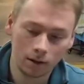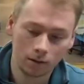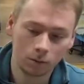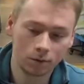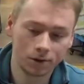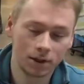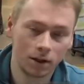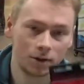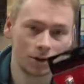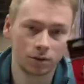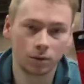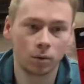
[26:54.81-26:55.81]
We'll sell this
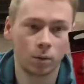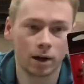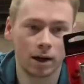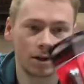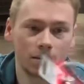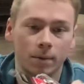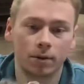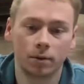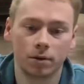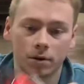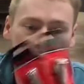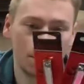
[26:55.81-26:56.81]
through the warehouse, but
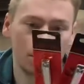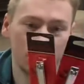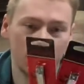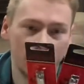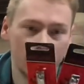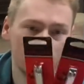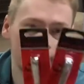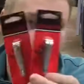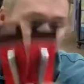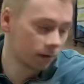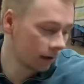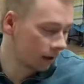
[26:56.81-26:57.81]
there's a couple of things of
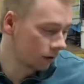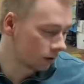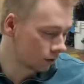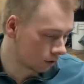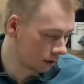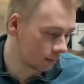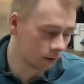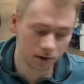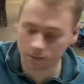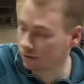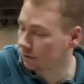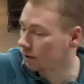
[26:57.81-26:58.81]
fingernail trimmers,
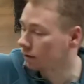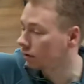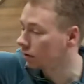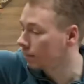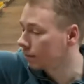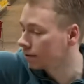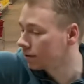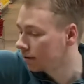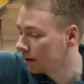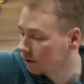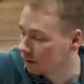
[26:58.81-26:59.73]
fingernail clippers there.